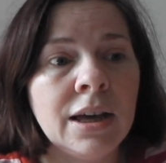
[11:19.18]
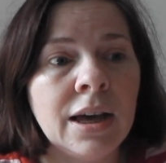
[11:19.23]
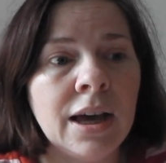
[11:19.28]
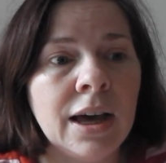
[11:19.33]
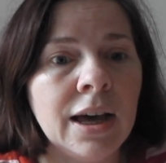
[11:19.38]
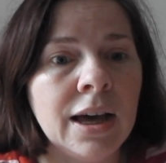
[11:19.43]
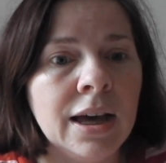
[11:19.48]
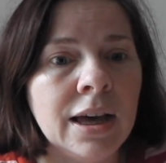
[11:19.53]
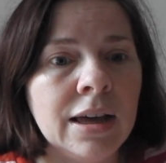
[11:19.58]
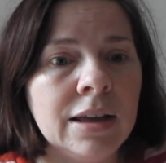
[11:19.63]

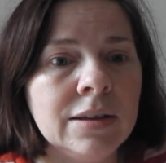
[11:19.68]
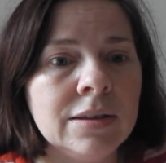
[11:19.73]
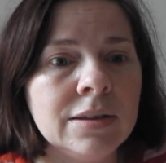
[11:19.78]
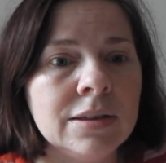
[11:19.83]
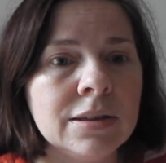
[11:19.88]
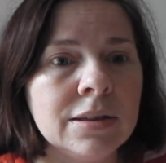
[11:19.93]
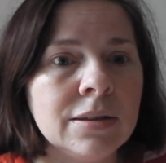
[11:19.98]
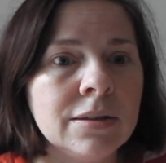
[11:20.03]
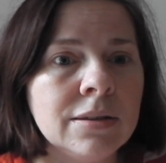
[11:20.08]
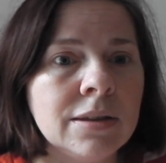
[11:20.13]
and
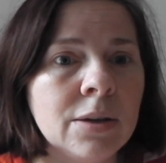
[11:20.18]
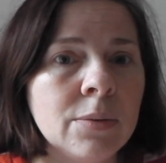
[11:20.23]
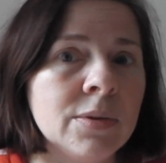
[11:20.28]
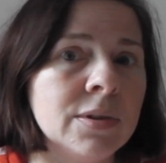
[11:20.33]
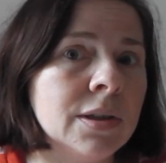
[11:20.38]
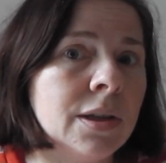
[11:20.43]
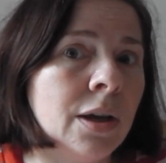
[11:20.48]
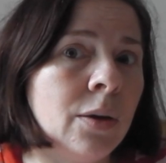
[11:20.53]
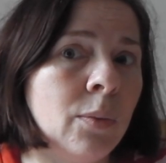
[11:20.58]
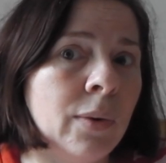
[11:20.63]
there was
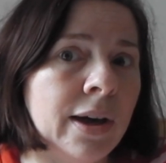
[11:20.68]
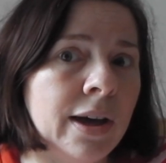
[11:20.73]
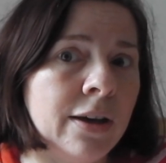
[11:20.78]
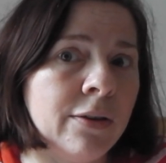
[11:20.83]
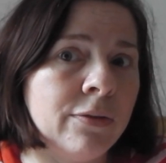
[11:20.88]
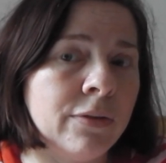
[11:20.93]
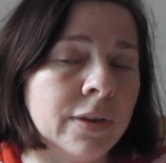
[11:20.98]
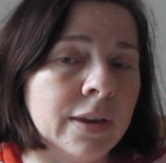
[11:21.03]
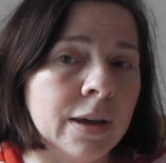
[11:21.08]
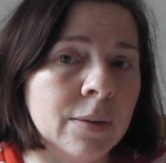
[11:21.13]
nowhere
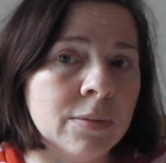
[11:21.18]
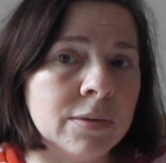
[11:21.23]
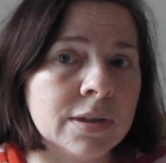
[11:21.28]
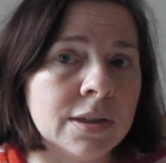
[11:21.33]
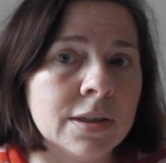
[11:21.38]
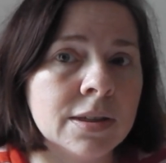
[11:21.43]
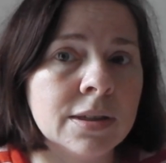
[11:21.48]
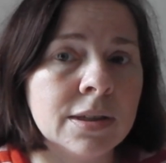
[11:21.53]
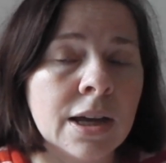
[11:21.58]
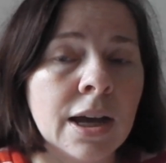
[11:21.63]
for them to
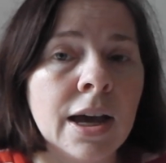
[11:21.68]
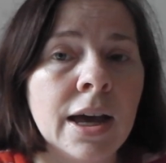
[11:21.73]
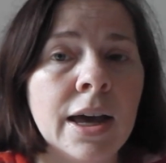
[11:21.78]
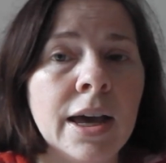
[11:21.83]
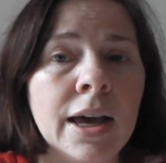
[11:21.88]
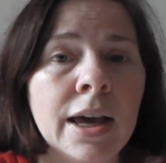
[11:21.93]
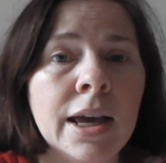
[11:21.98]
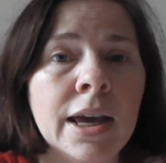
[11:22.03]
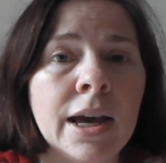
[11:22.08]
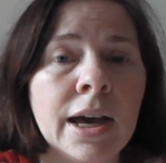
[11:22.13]

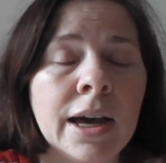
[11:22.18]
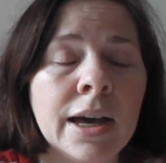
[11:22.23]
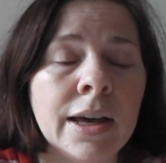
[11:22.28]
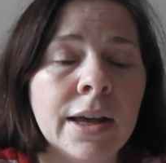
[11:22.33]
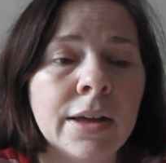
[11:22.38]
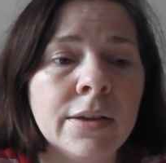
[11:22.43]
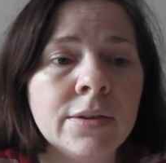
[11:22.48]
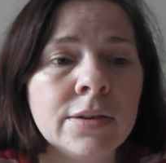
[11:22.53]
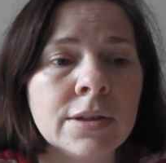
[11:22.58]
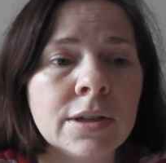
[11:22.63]
stay,
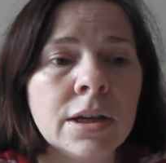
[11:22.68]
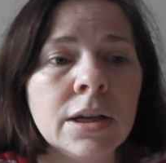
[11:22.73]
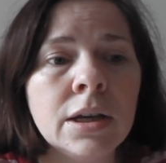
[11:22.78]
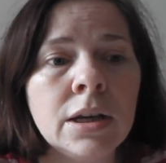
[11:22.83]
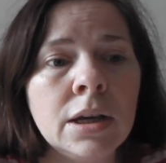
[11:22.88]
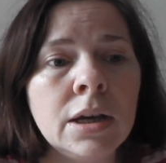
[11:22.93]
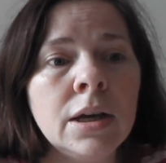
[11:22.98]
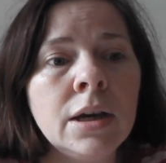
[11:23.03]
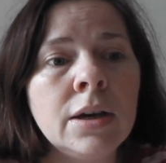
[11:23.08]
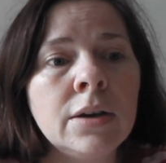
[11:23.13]
and
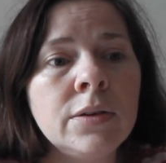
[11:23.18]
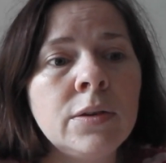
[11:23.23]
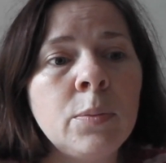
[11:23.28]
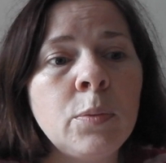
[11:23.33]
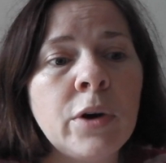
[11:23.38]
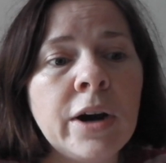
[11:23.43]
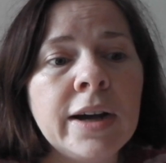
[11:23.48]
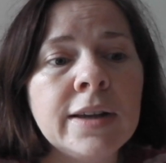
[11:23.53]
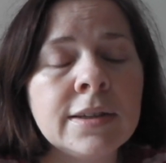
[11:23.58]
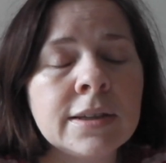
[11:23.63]
the
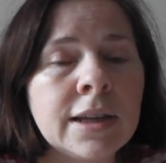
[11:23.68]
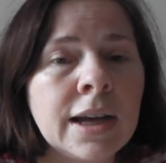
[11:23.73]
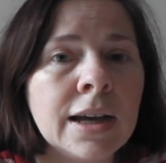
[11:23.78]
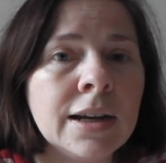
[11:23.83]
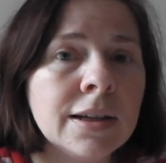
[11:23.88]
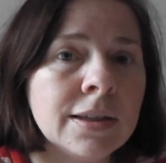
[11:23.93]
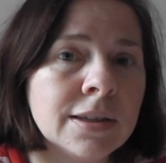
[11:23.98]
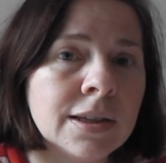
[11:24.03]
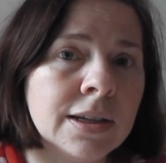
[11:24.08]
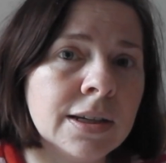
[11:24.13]

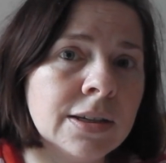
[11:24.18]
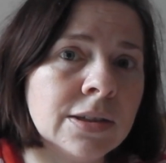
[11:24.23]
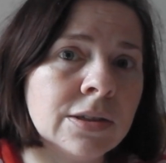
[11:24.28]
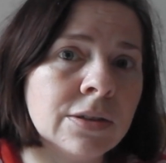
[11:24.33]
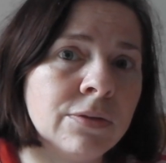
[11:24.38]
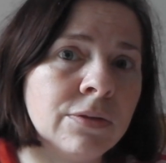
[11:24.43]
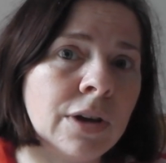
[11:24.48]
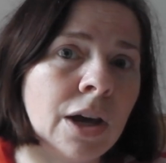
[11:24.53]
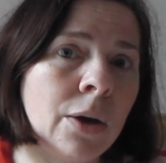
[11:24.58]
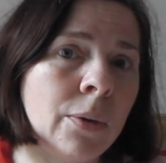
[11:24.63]
practicalities
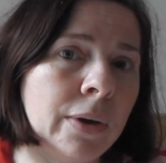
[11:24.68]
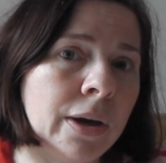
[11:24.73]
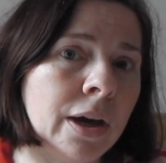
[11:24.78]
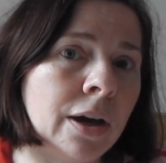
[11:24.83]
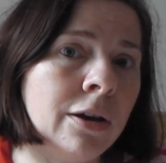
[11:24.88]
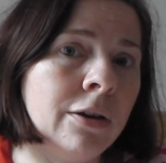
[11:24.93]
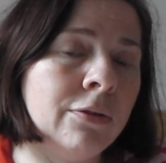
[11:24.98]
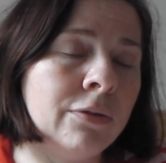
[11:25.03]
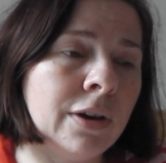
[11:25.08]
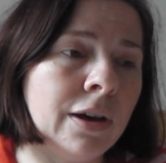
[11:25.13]
of going
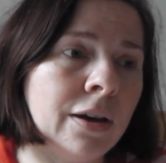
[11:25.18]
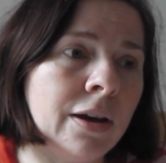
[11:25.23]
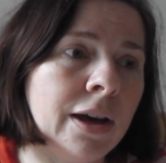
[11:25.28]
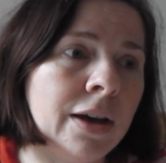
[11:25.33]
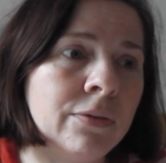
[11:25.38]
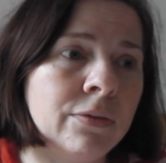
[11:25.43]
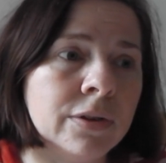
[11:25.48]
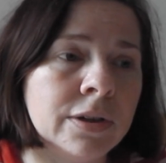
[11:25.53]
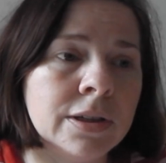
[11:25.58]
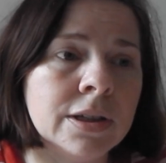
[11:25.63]
over
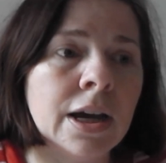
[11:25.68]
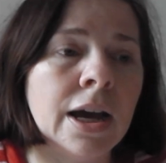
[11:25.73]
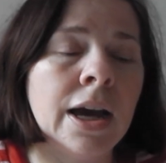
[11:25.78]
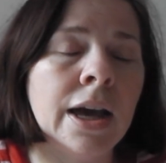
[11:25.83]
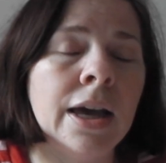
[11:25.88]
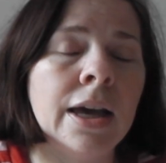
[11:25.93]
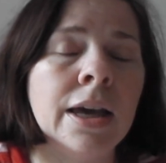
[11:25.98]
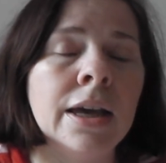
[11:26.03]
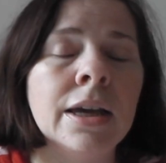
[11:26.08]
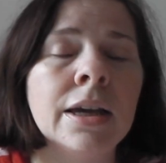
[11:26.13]
every
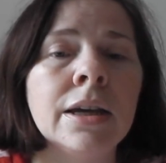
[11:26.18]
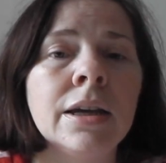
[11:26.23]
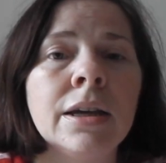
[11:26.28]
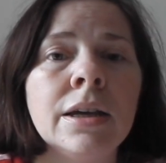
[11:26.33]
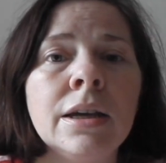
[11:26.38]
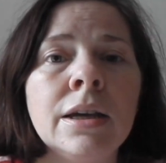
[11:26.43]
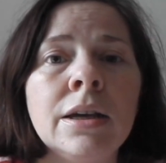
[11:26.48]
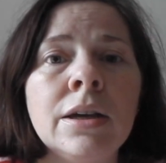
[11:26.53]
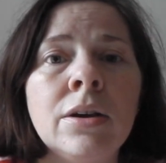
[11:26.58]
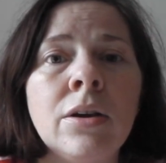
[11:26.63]
day
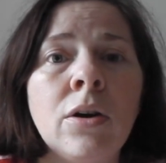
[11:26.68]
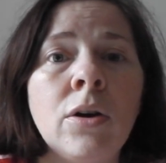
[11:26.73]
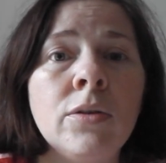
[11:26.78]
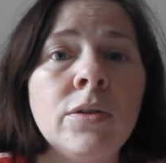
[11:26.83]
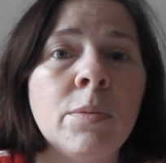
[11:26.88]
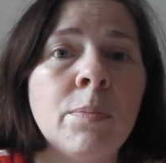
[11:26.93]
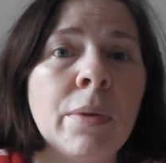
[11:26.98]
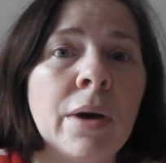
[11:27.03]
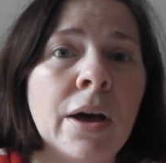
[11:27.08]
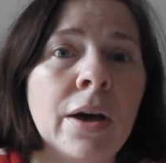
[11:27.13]
on
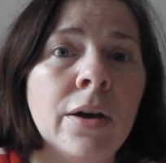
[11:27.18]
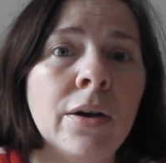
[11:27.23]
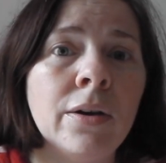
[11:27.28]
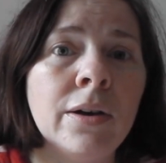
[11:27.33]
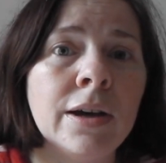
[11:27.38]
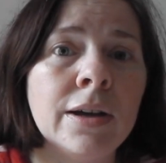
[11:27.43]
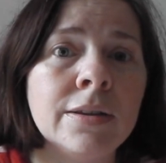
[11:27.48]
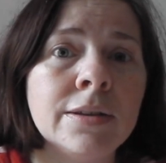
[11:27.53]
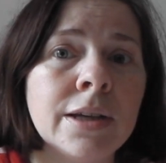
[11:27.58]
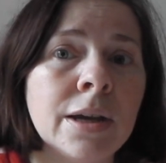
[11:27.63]
the boat
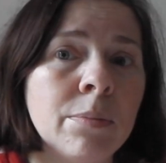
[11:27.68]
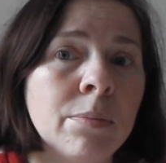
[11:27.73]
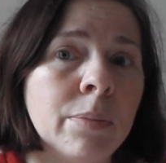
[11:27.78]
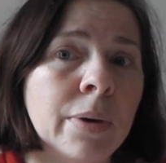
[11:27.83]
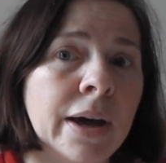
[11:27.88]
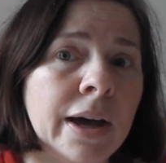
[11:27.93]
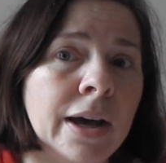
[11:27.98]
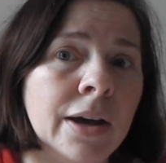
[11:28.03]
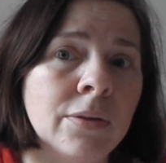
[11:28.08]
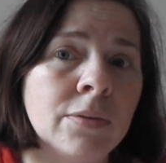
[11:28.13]
at
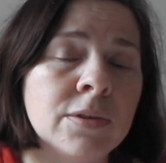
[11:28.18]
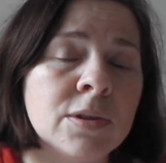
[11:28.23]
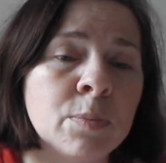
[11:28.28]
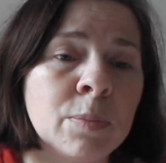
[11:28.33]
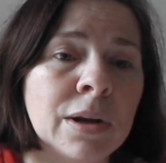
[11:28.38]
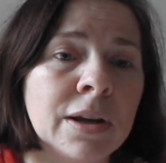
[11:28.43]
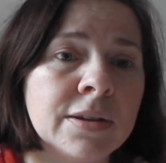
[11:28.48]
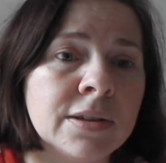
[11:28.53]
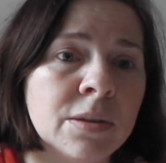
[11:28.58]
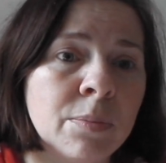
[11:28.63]
£10
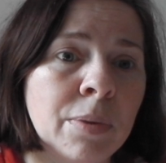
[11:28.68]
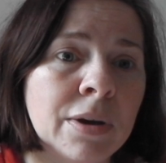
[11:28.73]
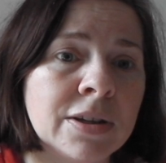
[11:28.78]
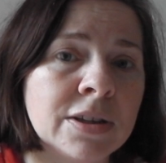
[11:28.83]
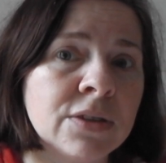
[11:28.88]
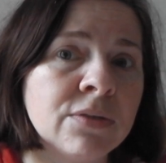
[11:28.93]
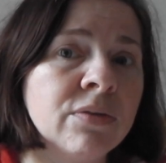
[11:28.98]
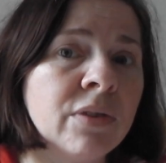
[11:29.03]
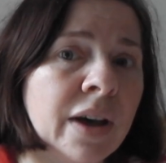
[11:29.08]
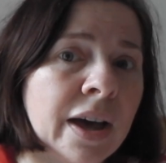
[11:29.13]
plus the
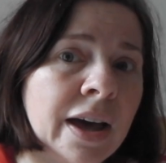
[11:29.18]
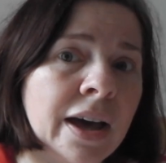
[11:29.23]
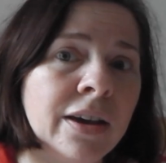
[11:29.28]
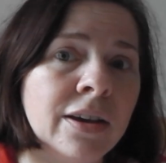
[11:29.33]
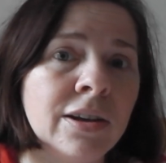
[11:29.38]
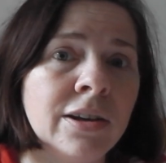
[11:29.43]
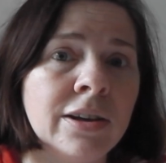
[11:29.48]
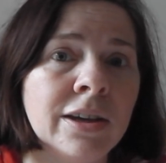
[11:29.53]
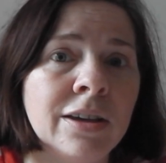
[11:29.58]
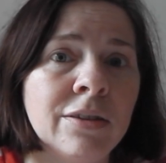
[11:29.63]
bus fare,
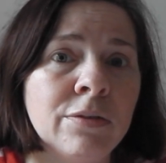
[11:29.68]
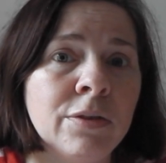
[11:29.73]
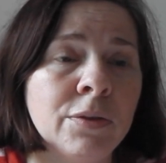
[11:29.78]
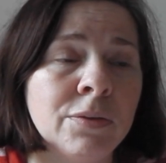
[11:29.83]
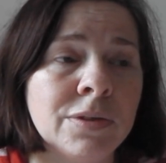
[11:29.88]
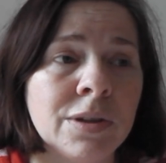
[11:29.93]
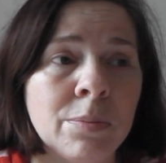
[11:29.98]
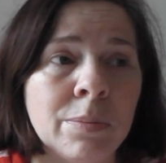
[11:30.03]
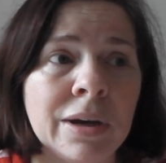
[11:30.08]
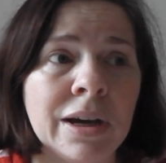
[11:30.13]
you're looking at
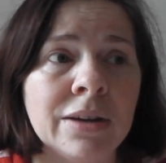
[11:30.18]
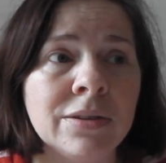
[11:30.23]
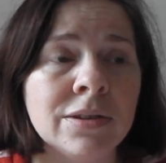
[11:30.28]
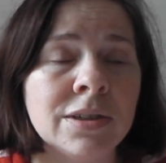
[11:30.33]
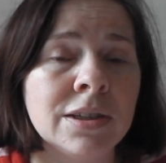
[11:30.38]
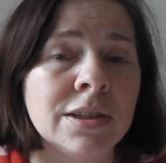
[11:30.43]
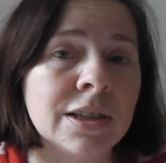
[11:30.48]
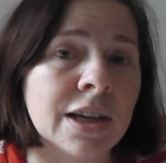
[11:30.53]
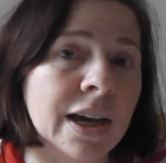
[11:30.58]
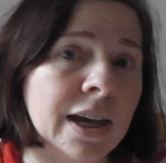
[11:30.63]
£15 a
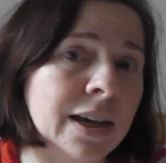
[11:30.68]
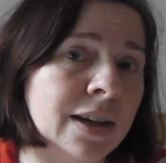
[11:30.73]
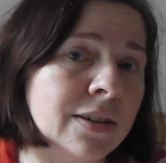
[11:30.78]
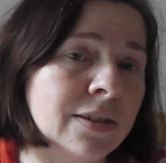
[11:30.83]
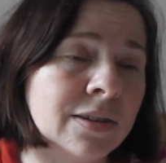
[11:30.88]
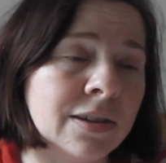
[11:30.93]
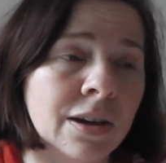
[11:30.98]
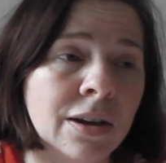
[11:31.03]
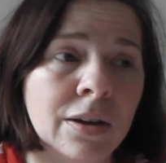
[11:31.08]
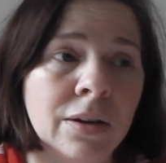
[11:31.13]
day,
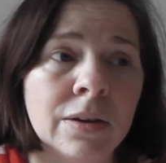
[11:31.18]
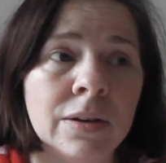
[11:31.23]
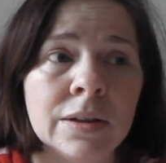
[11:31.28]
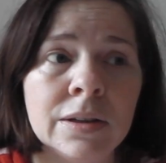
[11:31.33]
so